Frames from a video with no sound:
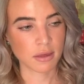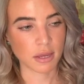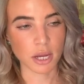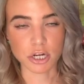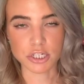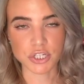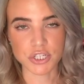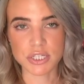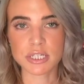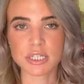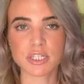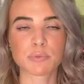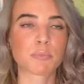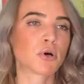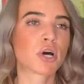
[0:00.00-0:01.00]
characters in
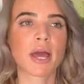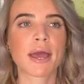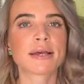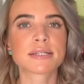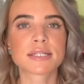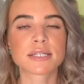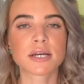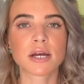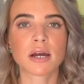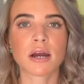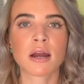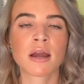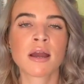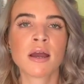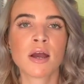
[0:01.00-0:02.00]
this book is
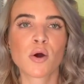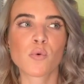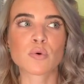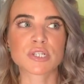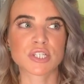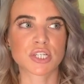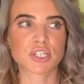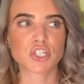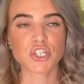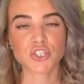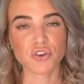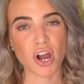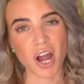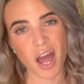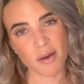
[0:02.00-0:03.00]
there was such a
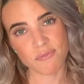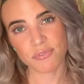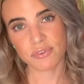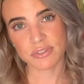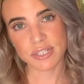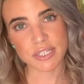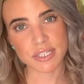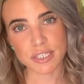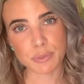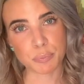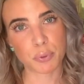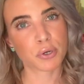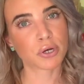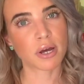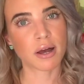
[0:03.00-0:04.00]
strong emphasis
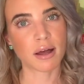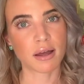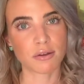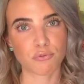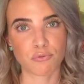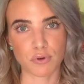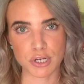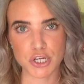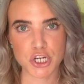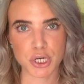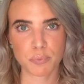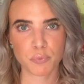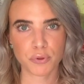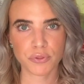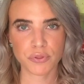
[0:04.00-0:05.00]
put on
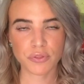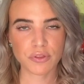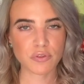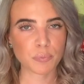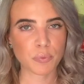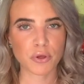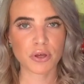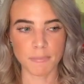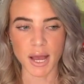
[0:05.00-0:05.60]
friendship within this book.